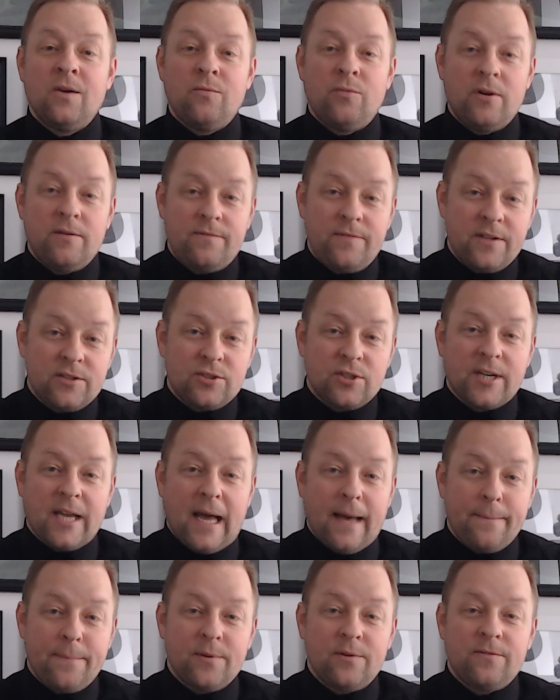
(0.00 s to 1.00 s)
When venture
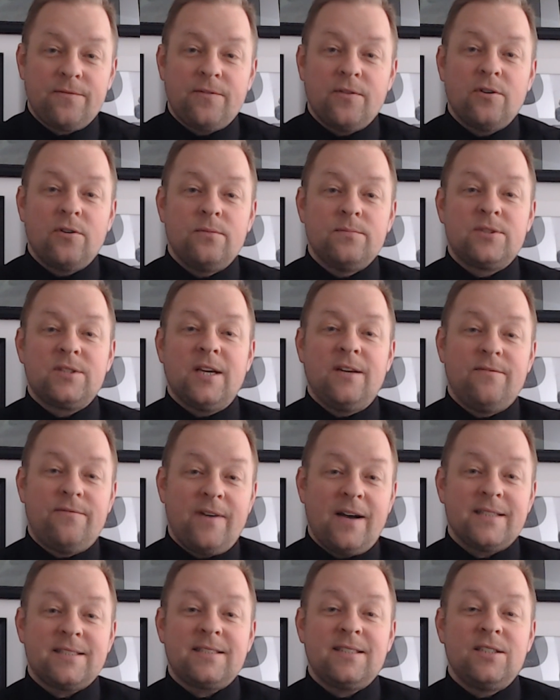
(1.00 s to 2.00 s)
capital firms
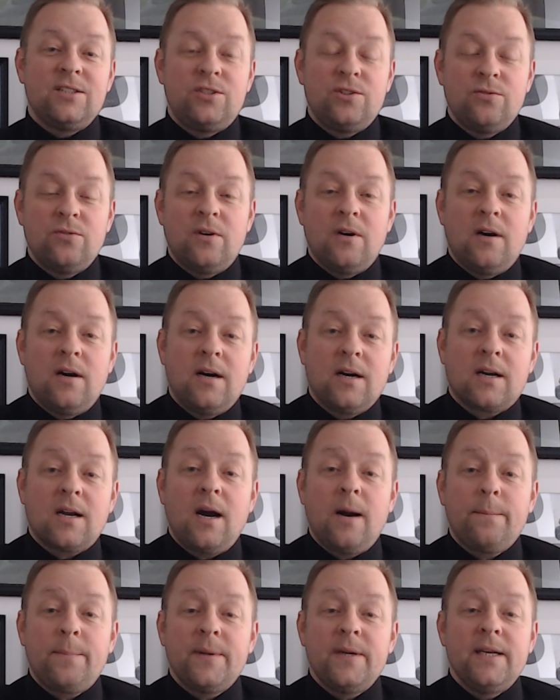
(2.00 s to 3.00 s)
invest into a
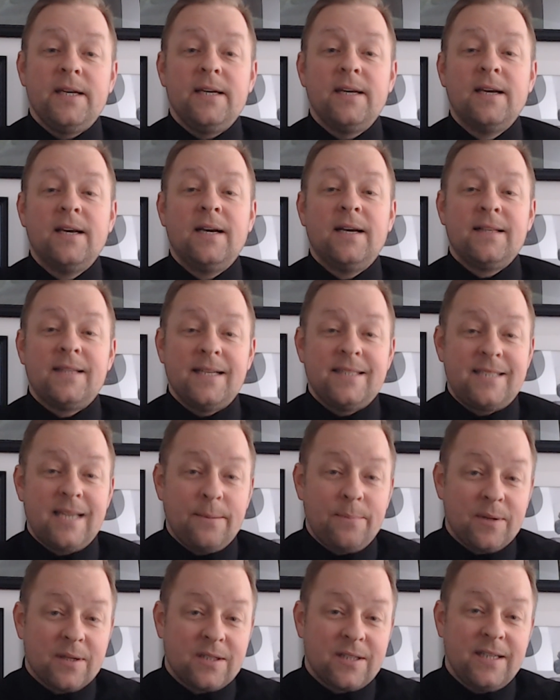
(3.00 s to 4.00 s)
company, they
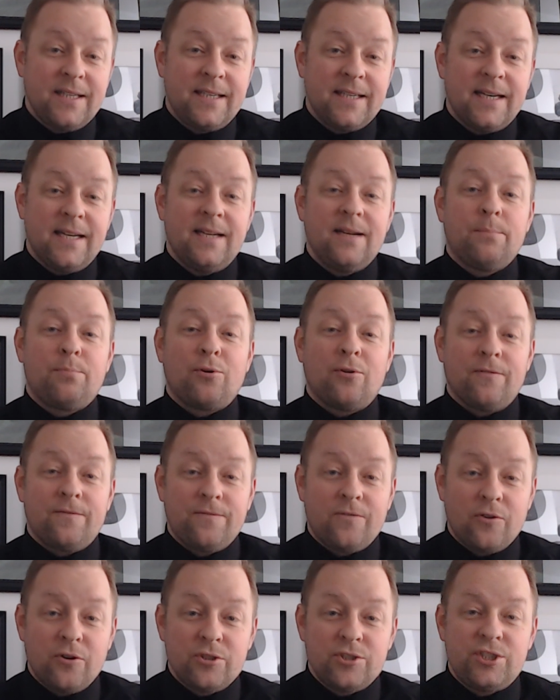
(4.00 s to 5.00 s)
typically get
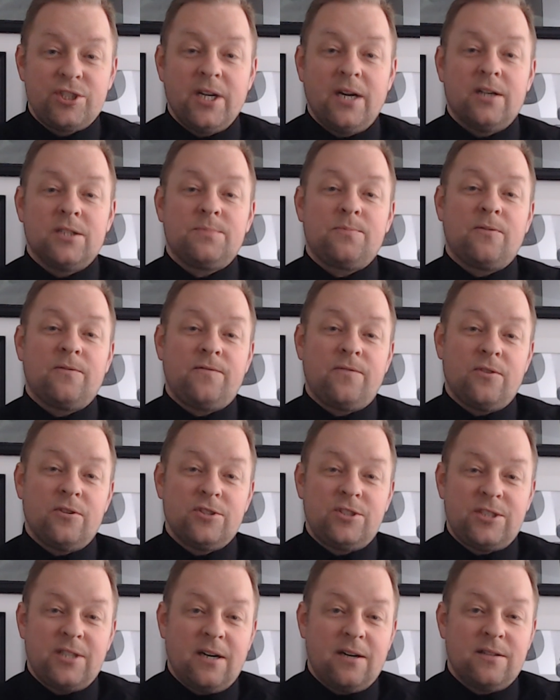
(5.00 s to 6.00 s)
preferred shares.
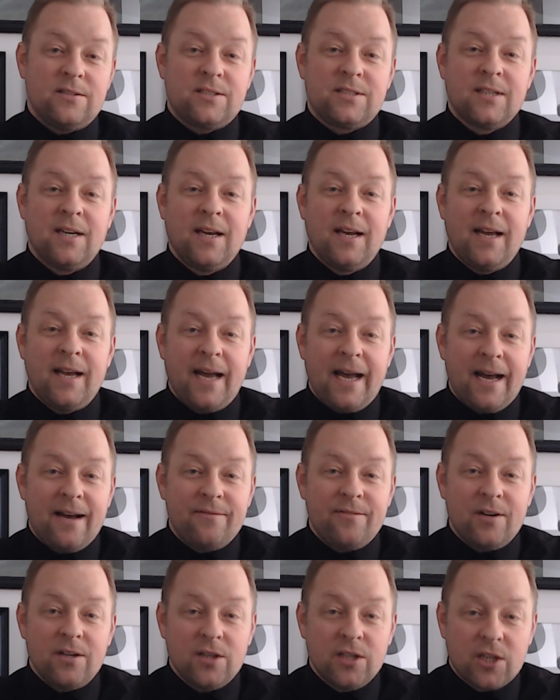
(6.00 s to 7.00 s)
Preferred shares
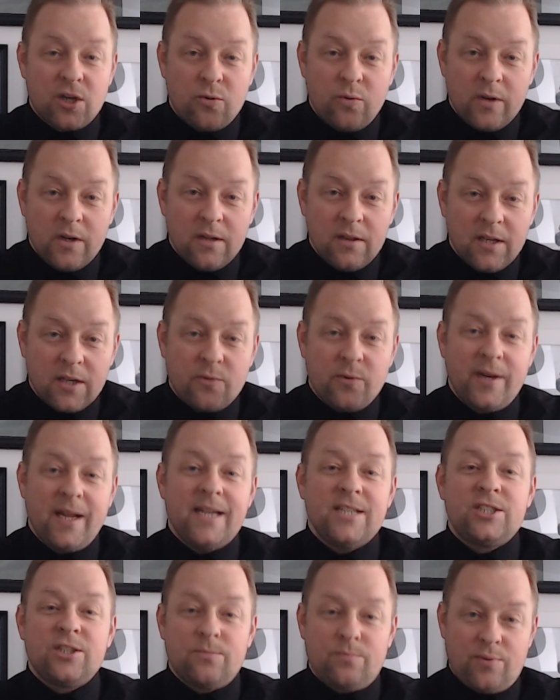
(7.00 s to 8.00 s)
have a
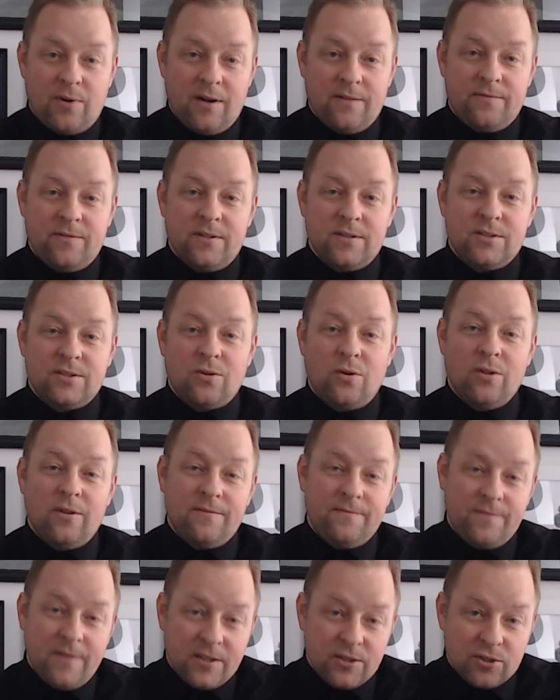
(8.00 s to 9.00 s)
liquidation preference, or the
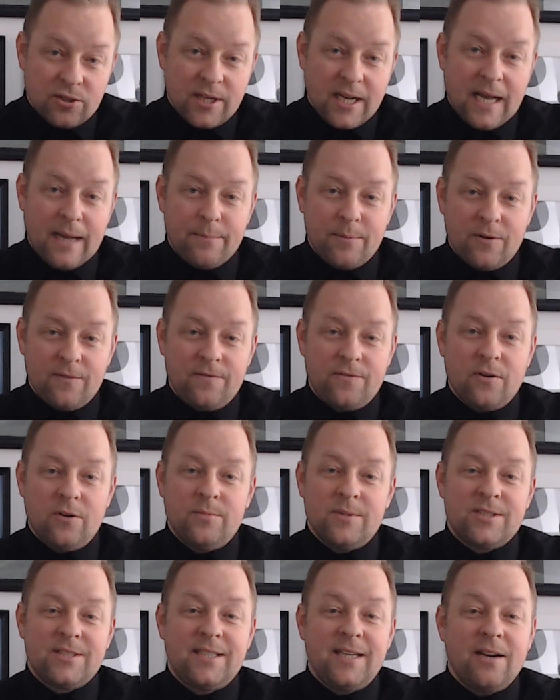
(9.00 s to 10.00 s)
venture capital
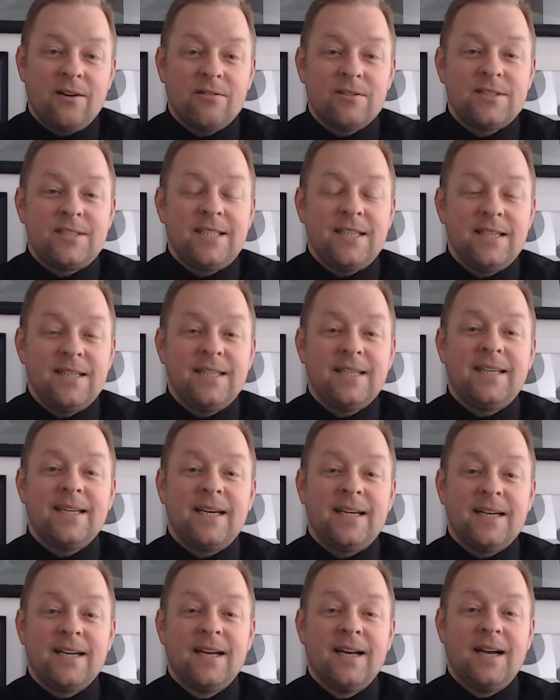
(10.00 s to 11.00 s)
firm is guaranteed to
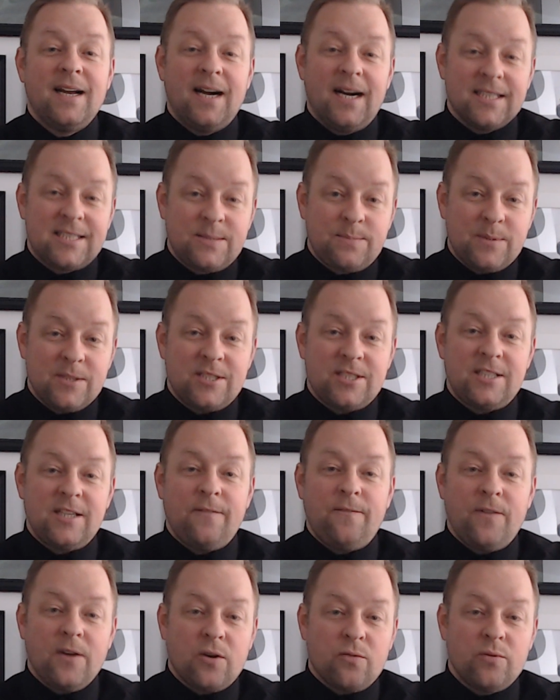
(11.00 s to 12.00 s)
get a
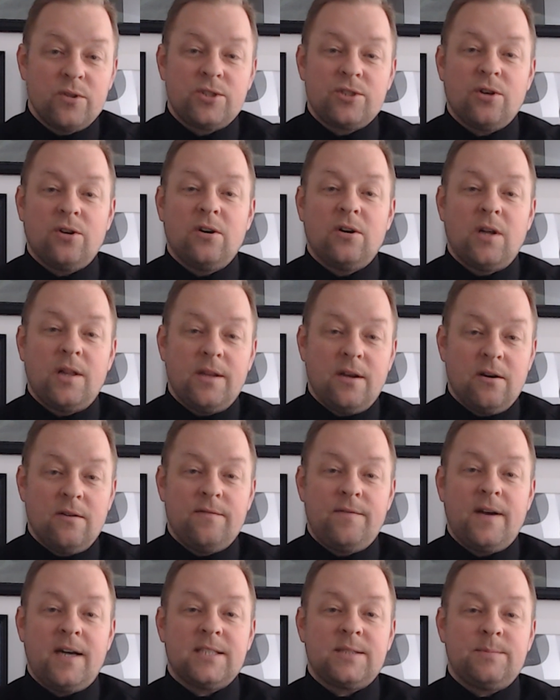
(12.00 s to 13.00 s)
specific return on their
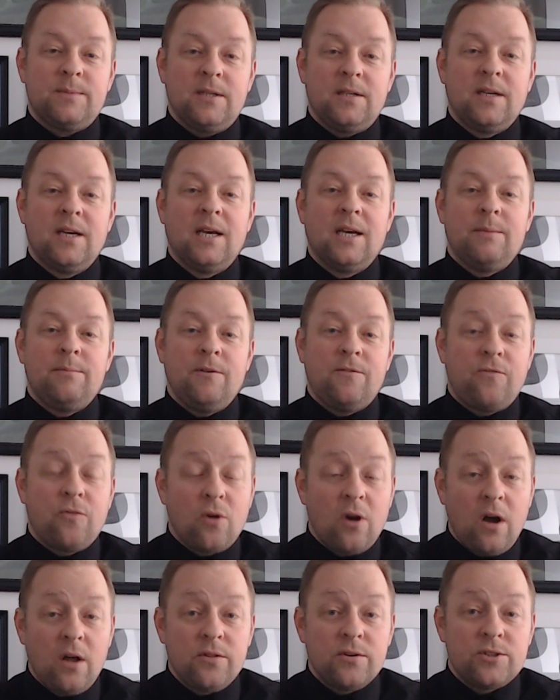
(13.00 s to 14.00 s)
investment
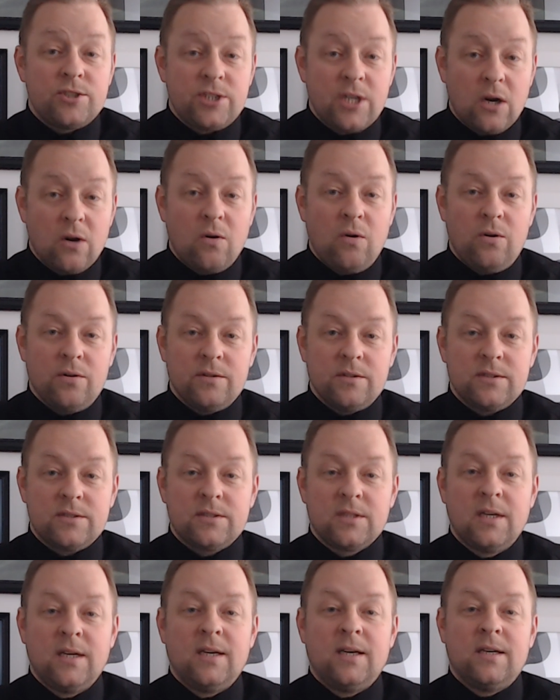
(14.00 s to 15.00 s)
before other
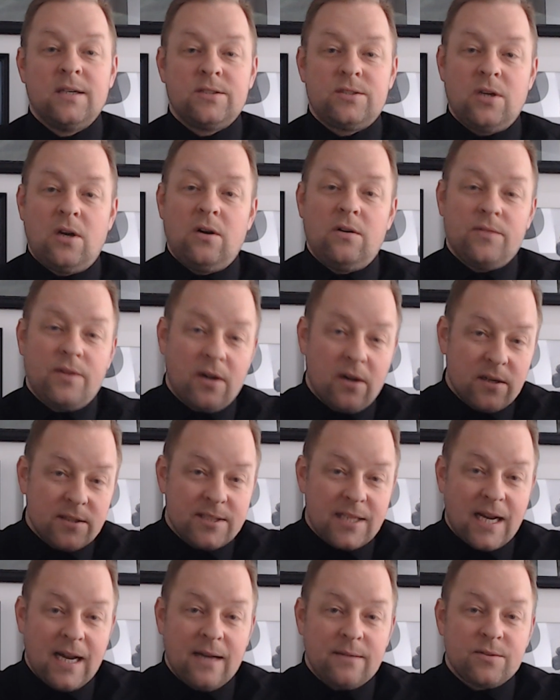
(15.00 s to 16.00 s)
shareholders. So there are
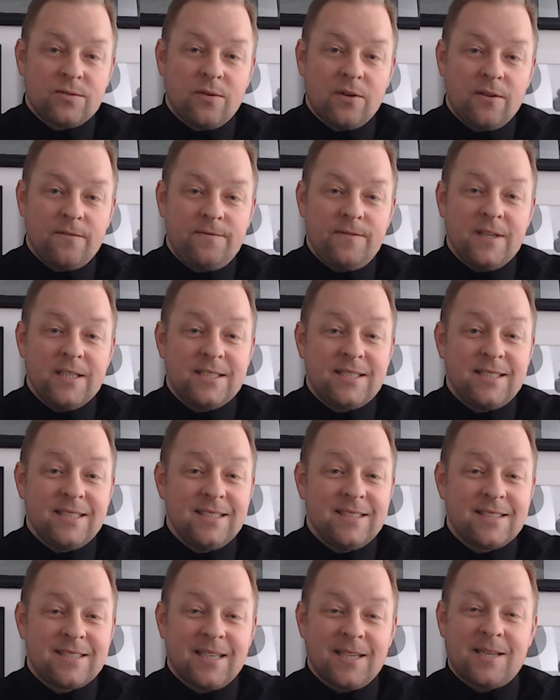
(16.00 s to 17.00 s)
times where the
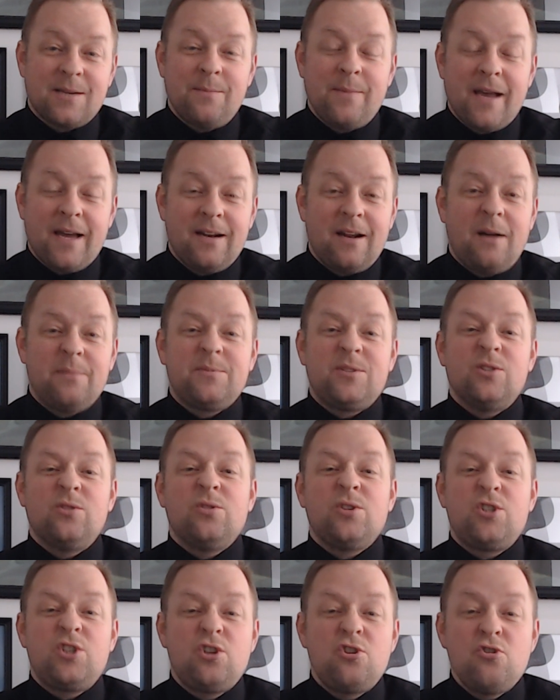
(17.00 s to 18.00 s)
VCs can command up to
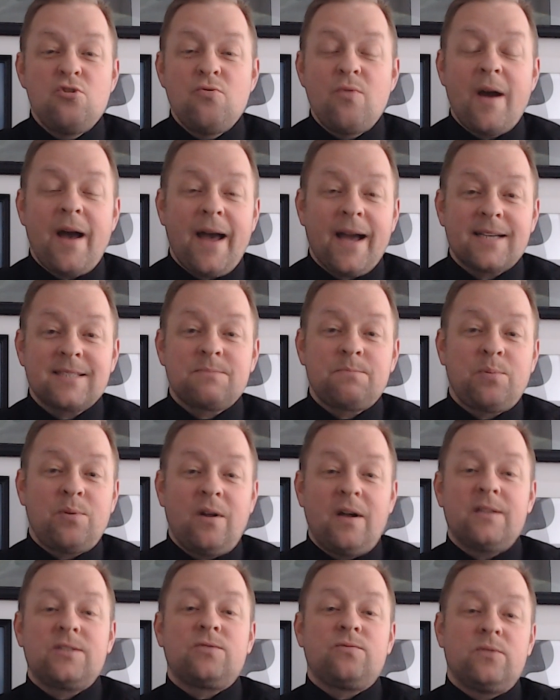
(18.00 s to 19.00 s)
a 2x
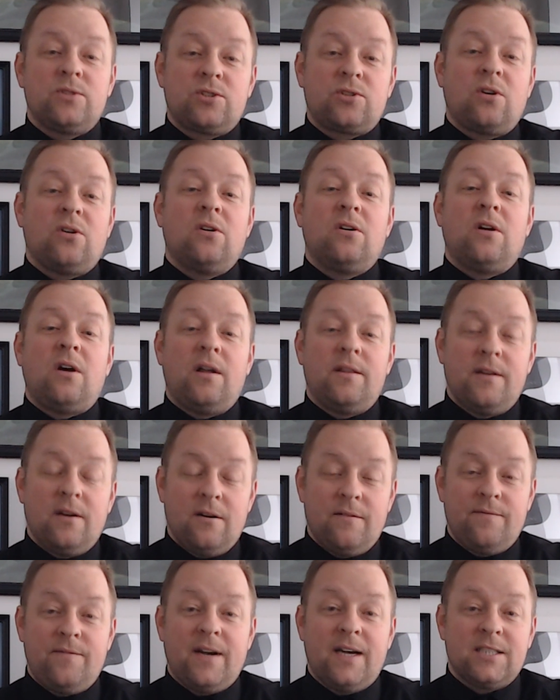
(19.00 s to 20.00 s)
plus return on
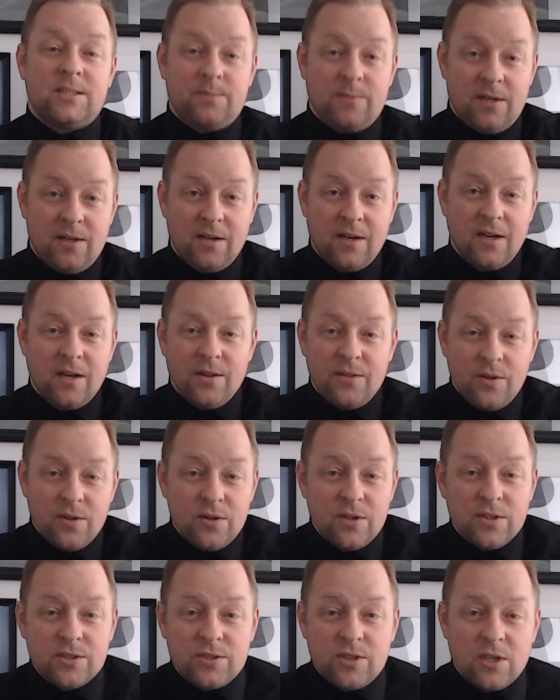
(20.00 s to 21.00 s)
their investment
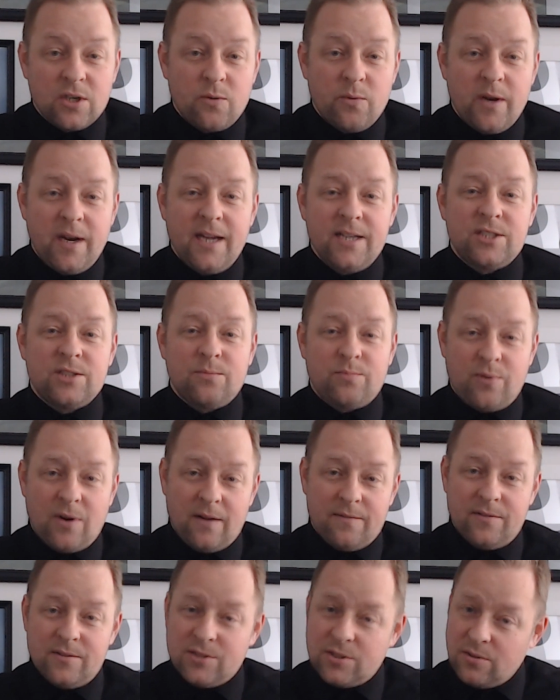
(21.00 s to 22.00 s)
through this liquidation
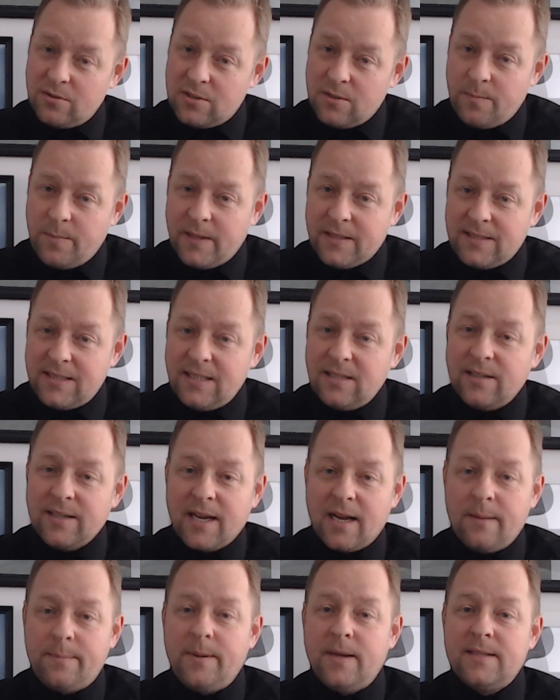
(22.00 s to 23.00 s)
preference. So it's a big deal. You
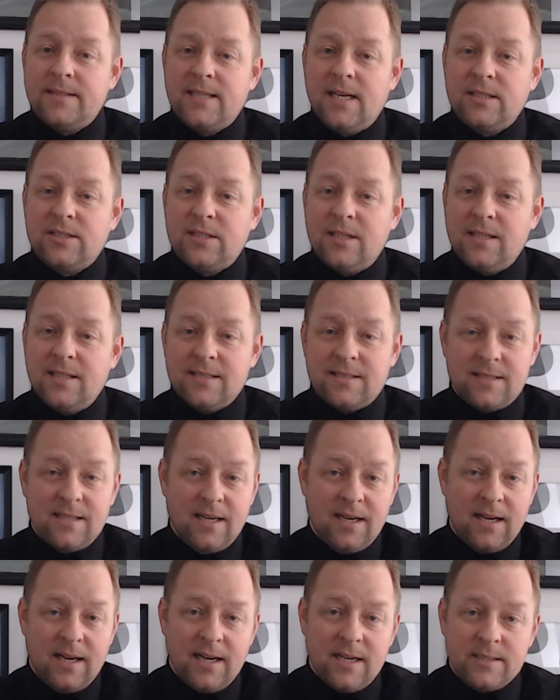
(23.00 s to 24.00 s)
got to pay attention to this,
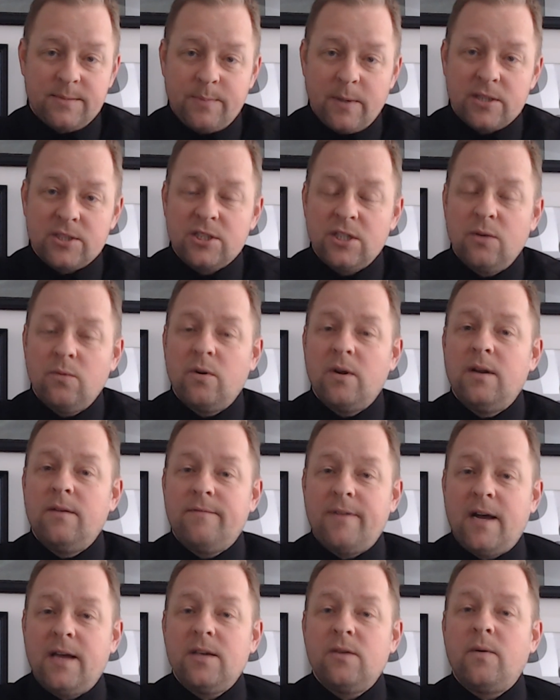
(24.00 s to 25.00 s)
especially when
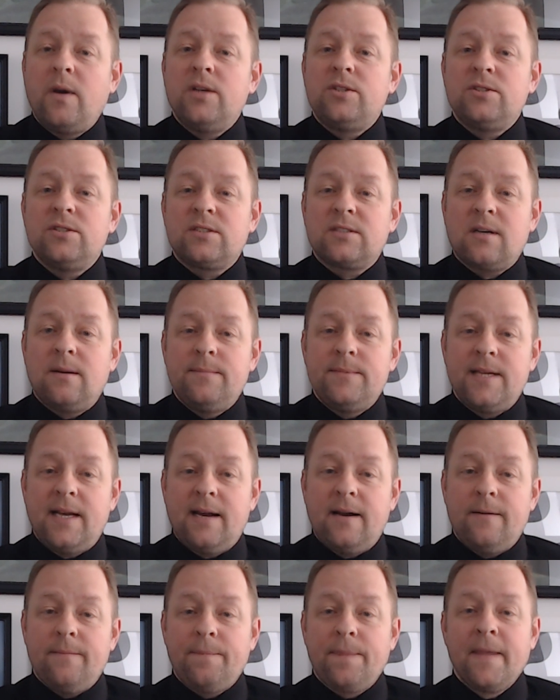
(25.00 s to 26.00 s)
valuations come
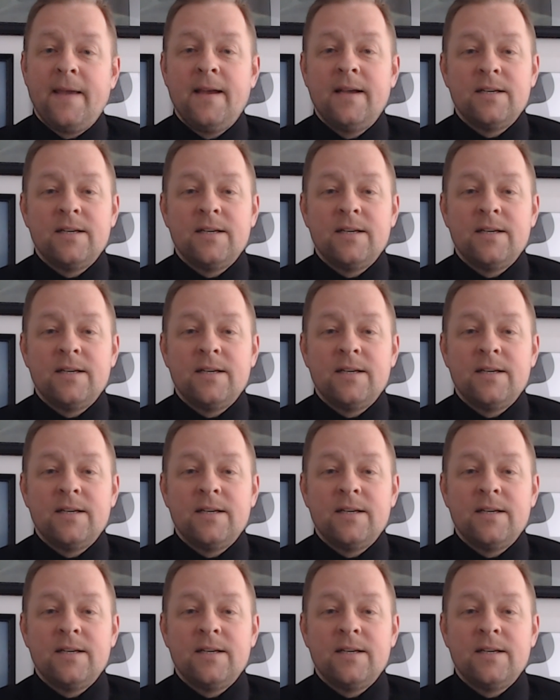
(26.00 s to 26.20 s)
down.